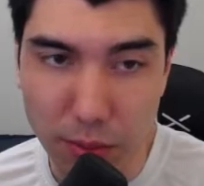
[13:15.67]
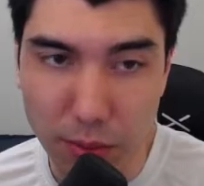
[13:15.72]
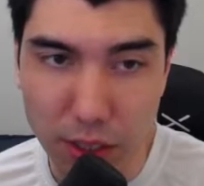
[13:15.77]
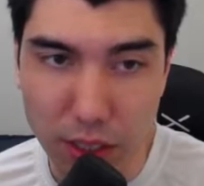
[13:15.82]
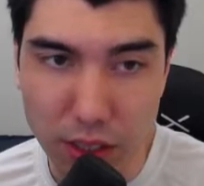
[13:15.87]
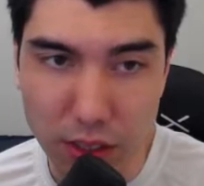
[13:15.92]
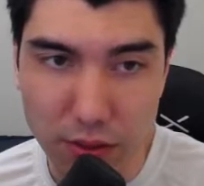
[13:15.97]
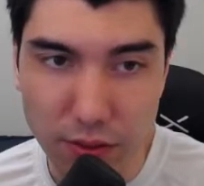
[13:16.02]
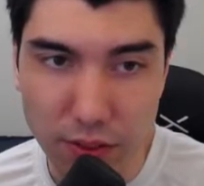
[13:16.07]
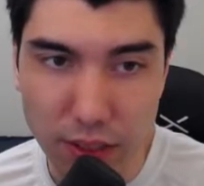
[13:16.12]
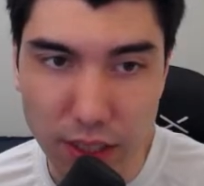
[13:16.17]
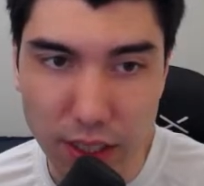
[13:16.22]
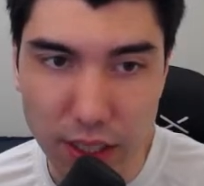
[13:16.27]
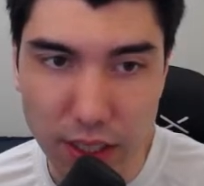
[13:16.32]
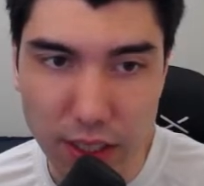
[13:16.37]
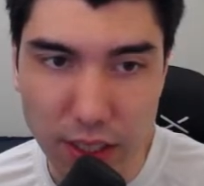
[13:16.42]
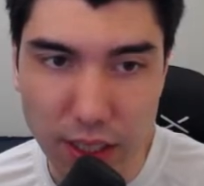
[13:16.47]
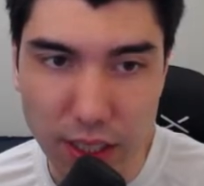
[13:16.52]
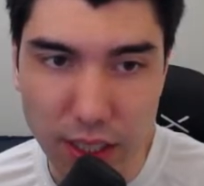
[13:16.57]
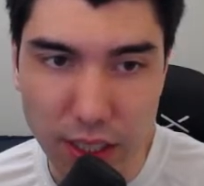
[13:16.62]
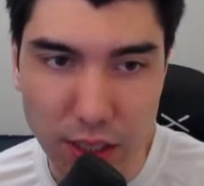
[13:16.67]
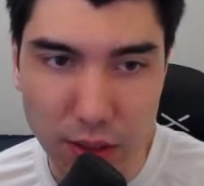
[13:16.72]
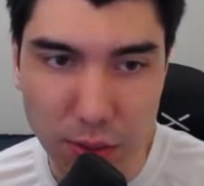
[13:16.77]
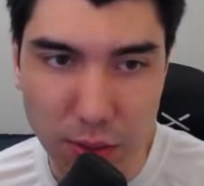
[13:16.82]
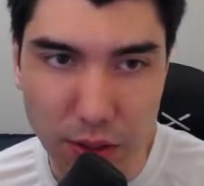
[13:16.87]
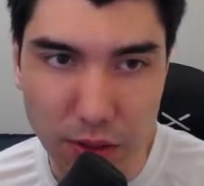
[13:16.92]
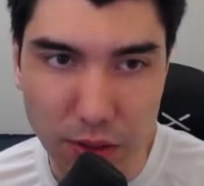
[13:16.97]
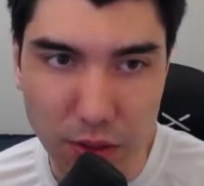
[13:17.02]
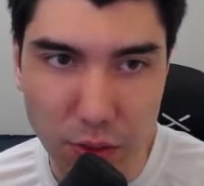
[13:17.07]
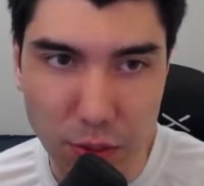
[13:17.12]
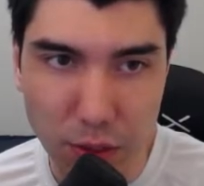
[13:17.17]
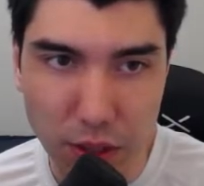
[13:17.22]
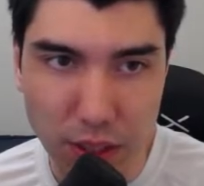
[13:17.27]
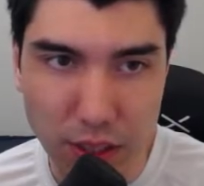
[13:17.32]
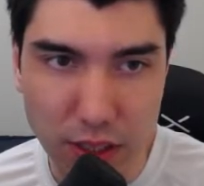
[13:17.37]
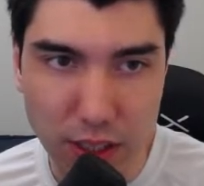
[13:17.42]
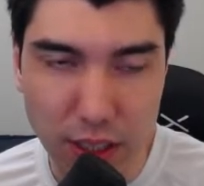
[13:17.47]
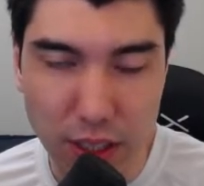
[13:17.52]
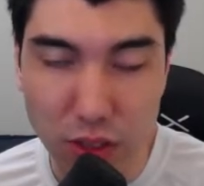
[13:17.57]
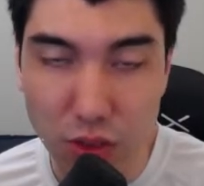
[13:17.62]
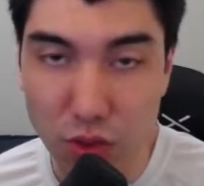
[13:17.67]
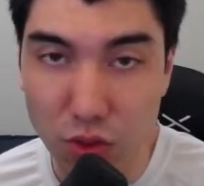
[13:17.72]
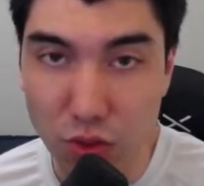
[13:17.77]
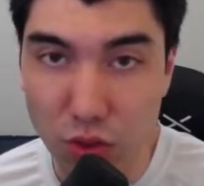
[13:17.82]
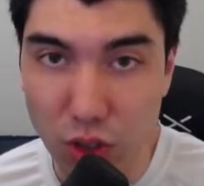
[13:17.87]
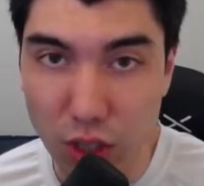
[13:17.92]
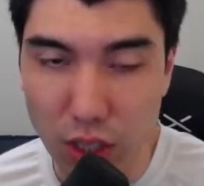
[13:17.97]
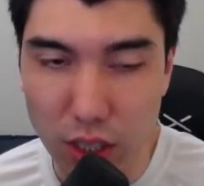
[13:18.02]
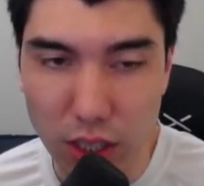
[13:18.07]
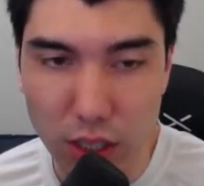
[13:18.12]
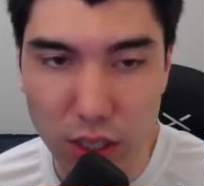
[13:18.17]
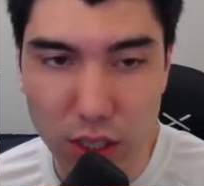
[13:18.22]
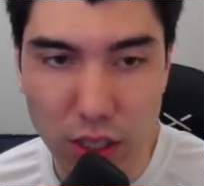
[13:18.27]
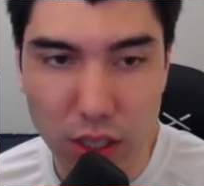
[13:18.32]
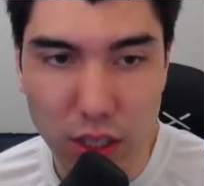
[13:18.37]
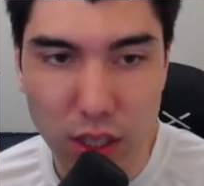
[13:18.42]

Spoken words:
because if knight takes, we have queen takes rook.